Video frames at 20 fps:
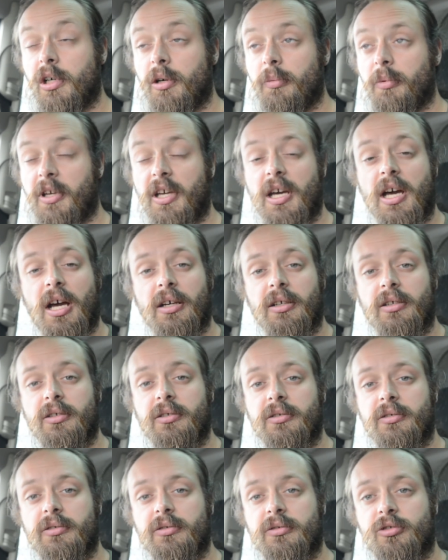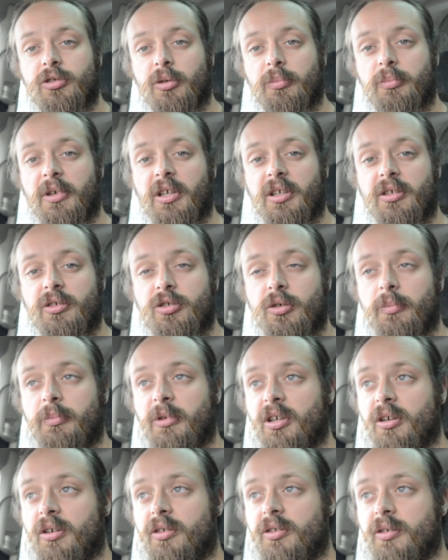yeah, should be
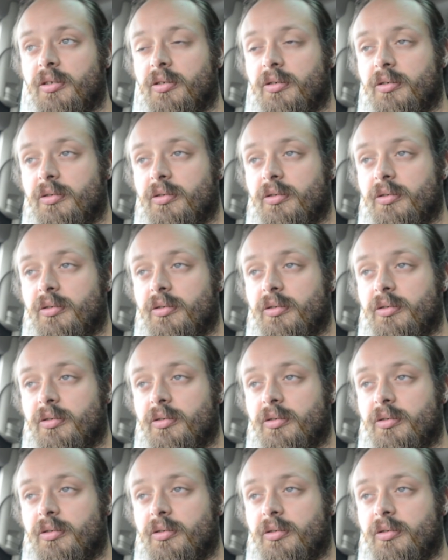good.